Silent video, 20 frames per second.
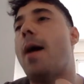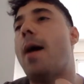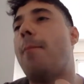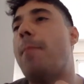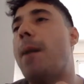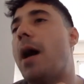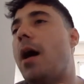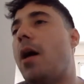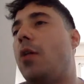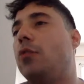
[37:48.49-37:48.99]

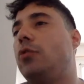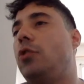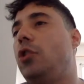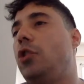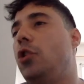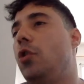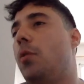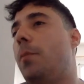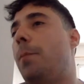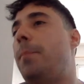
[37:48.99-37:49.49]
about
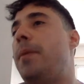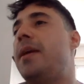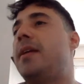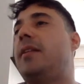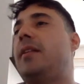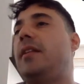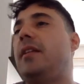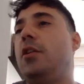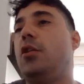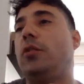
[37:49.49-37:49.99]
your
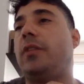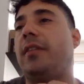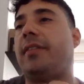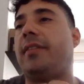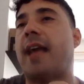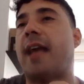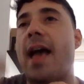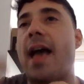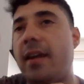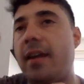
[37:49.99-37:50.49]

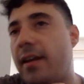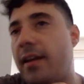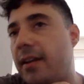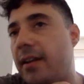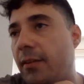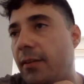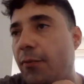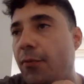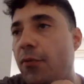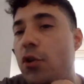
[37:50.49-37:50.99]
desire in
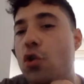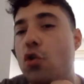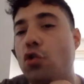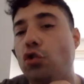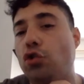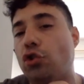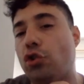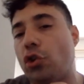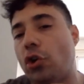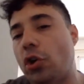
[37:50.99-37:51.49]
the
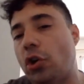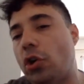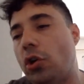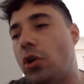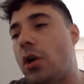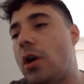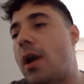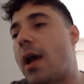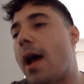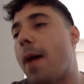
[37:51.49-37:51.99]

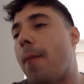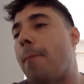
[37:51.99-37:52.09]
future,